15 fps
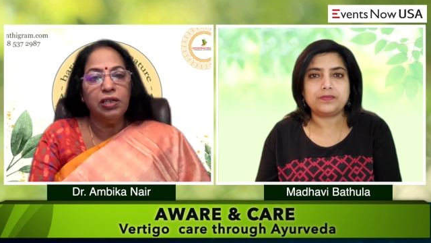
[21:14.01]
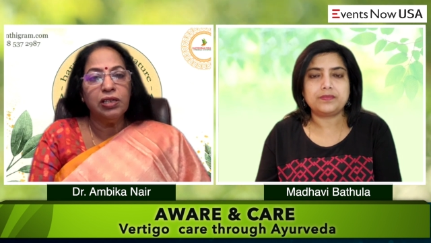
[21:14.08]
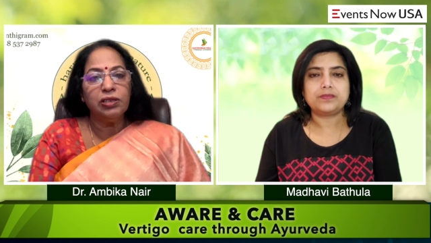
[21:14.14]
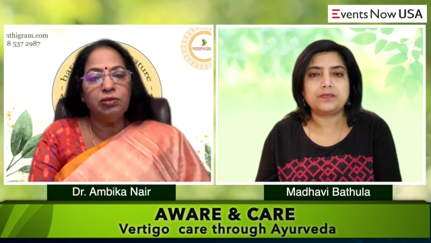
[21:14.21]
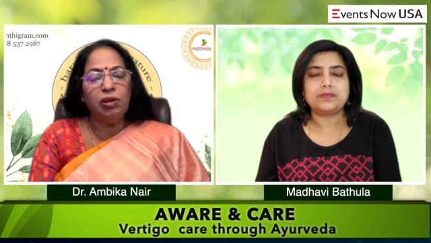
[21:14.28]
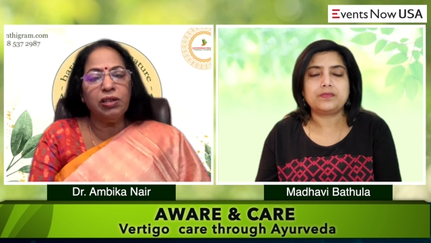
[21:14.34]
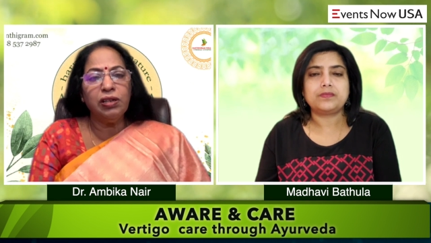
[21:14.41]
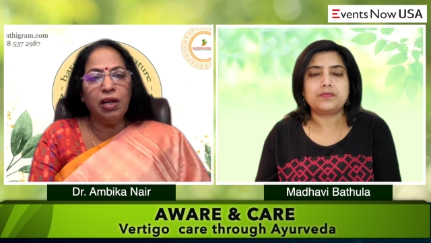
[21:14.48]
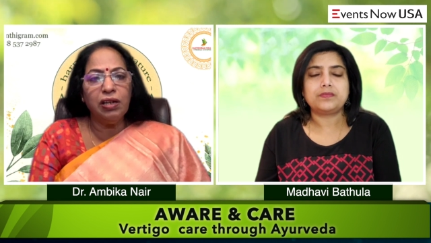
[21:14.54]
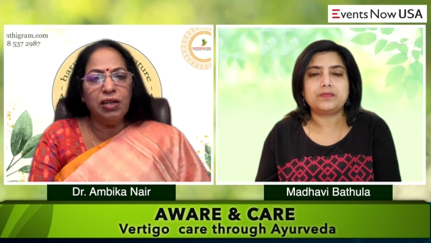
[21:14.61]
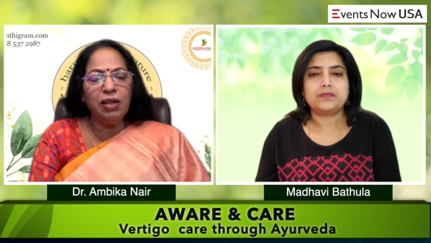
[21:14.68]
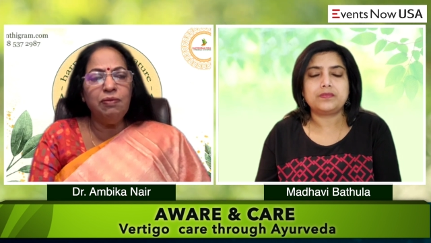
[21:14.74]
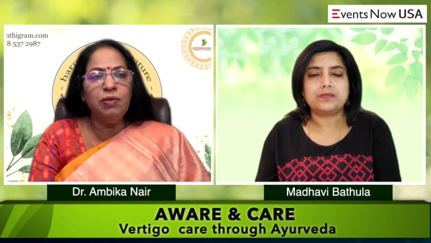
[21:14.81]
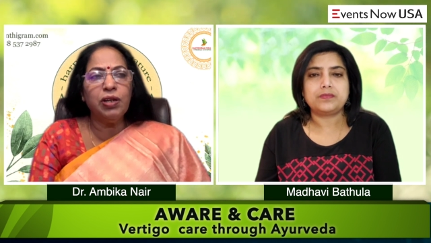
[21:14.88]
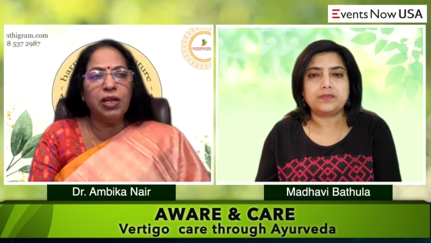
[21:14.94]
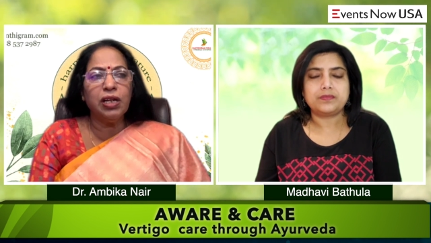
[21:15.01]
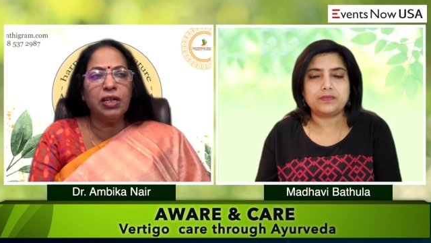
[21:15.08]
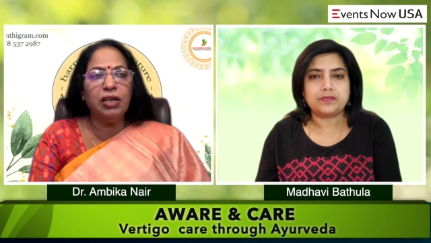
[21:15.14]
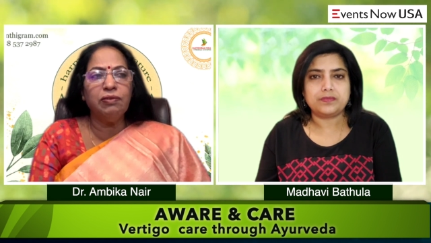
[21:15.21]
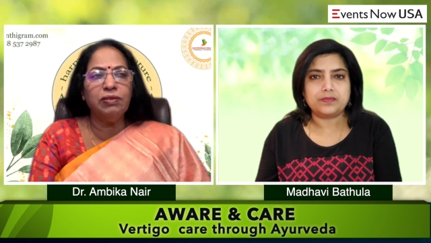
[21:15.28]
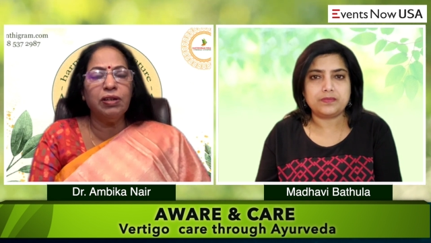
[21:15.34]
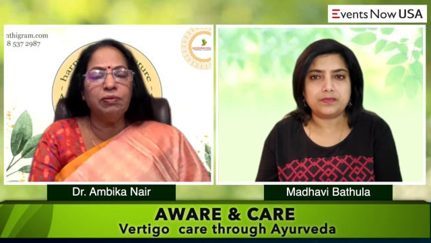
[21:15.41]
Speaker 1: so at that time we can
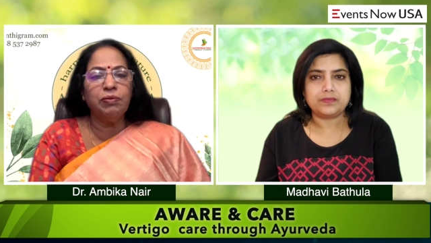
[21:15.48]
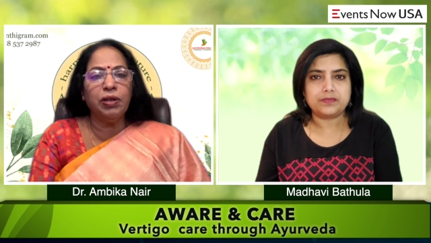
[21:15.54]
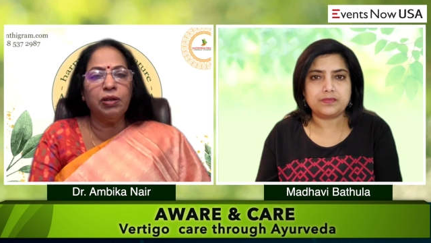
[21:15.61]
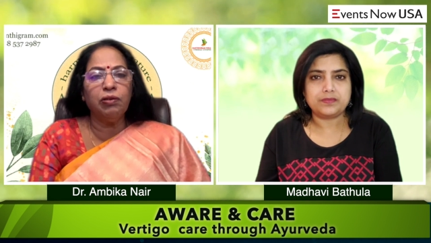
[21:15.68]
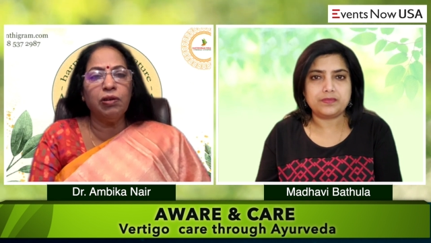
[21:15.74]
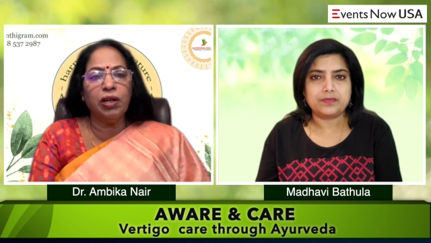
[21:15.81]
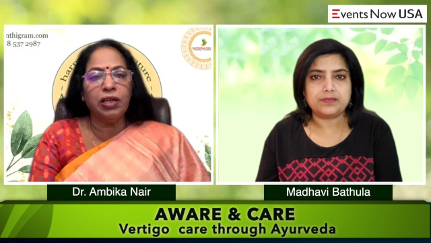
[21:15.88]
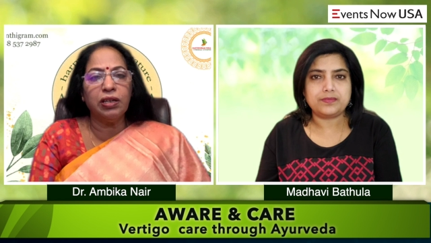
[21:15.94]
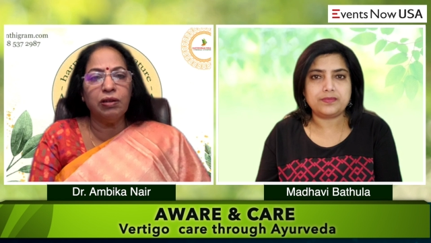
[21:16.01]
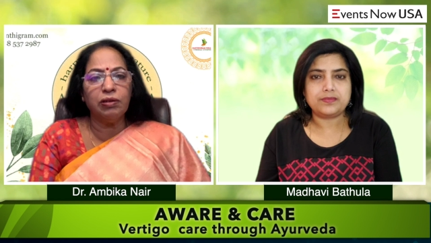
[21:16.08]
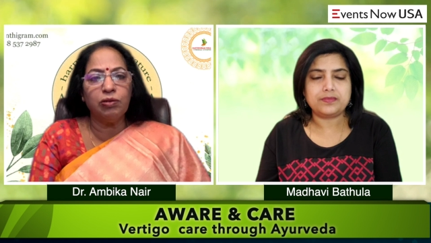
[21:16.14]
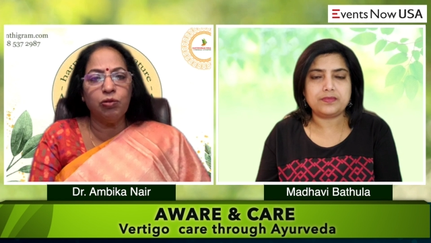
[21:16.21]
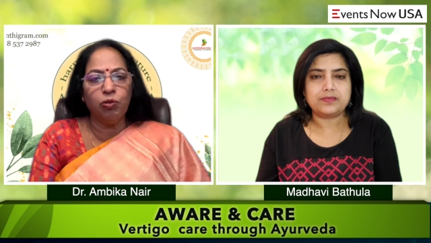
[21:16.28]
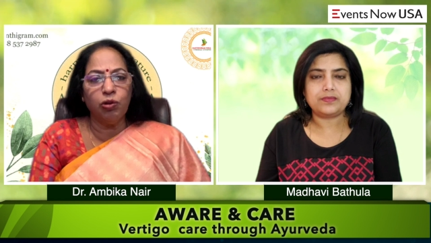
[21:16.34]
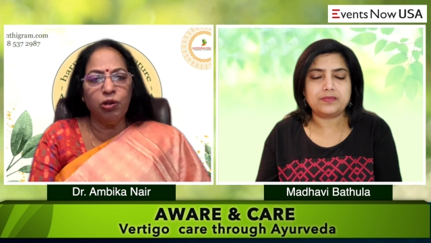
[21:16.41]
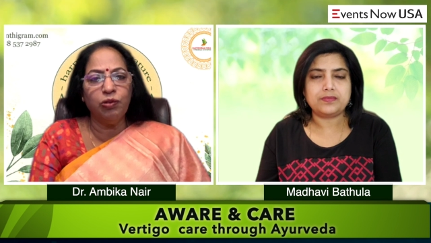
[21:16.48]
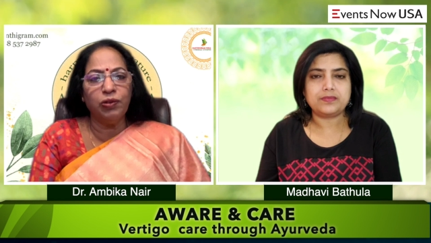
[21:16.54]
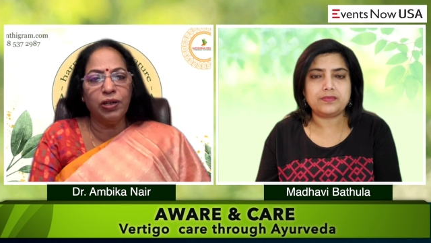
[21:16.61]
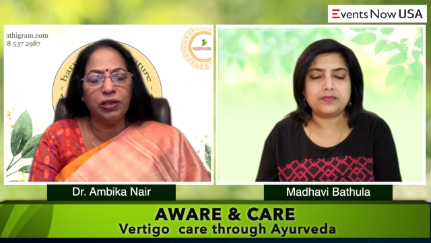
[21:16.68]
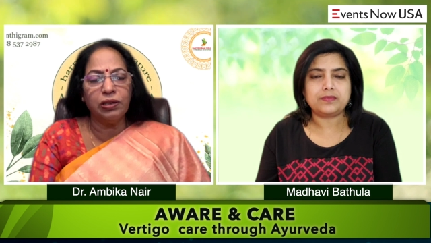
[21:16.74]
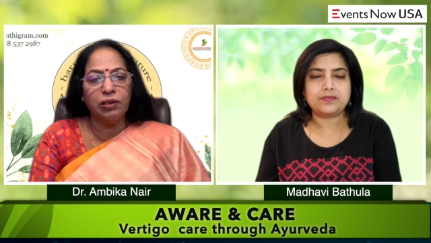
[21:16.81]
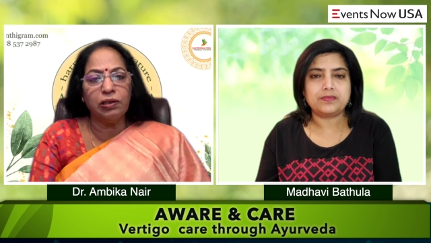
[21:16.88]
give them you know like uh, cold
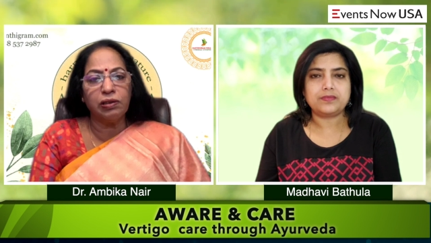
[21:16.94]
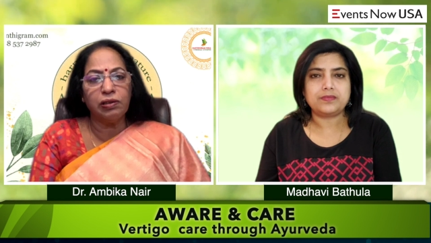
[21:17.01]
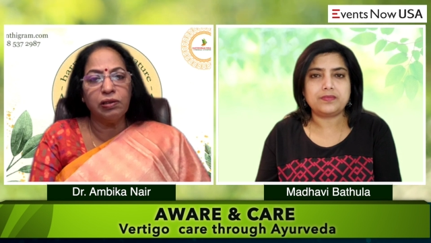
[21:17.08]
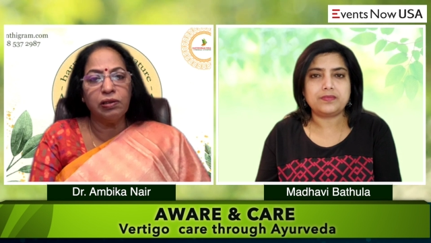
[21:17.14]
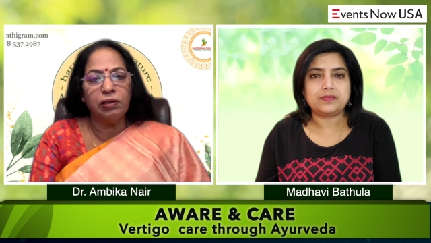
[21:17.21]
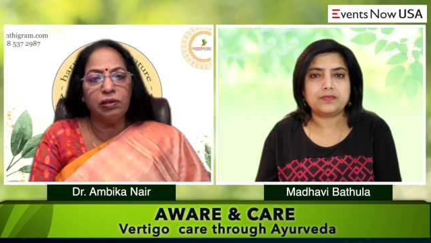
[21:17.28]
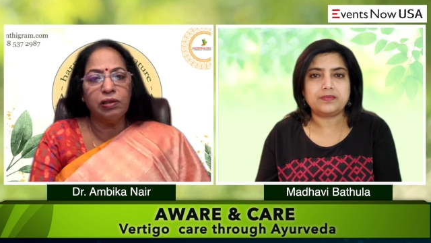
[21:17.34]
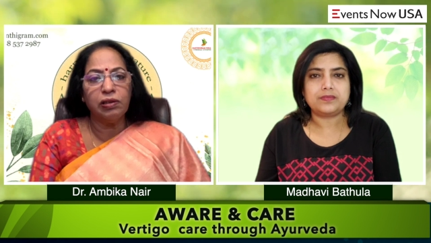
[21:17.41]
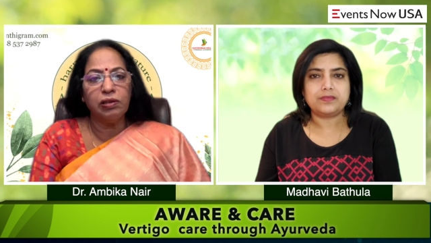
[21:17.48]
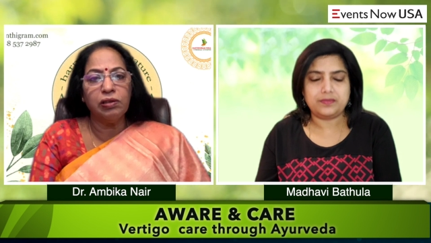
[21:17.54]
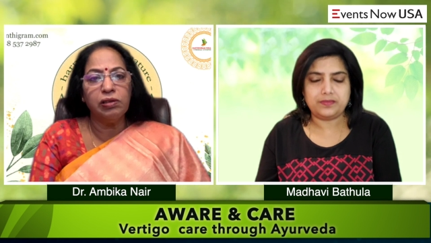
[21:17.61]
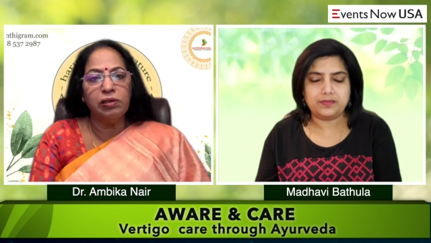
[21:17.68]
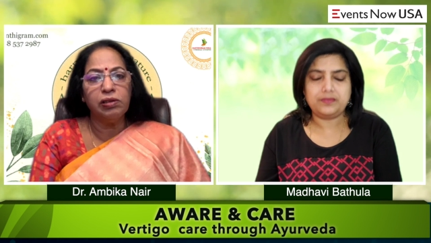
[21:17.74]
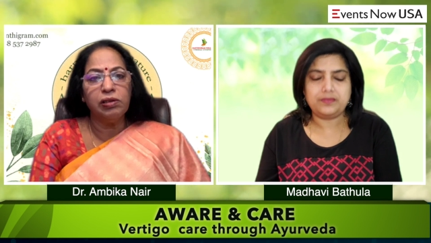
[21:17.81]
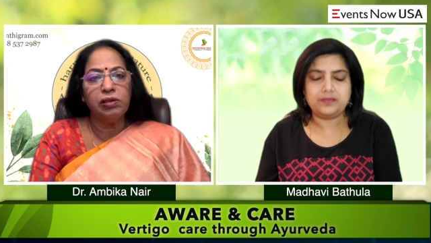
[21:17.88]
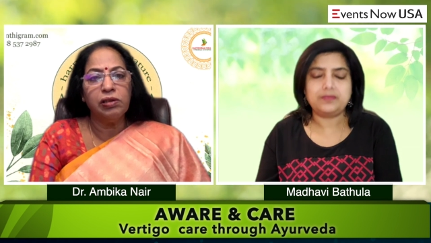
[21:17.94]
water mm -hmm.